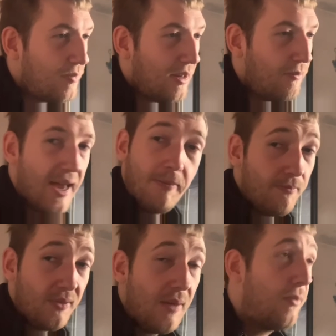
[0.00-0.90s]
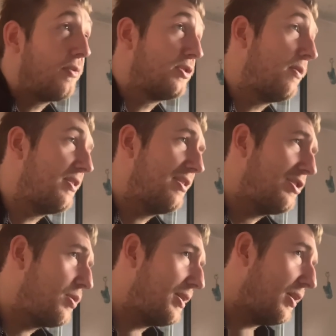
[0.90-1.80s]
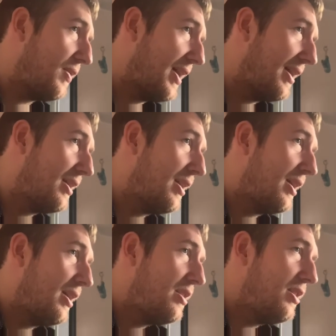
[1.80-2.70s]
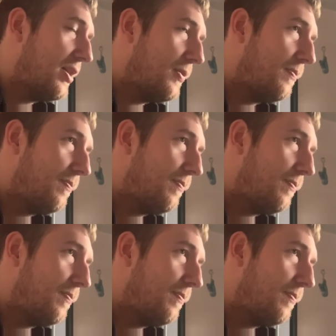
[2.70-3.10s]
Bill and Ben. Them from the two they're actually really good. They are, you know.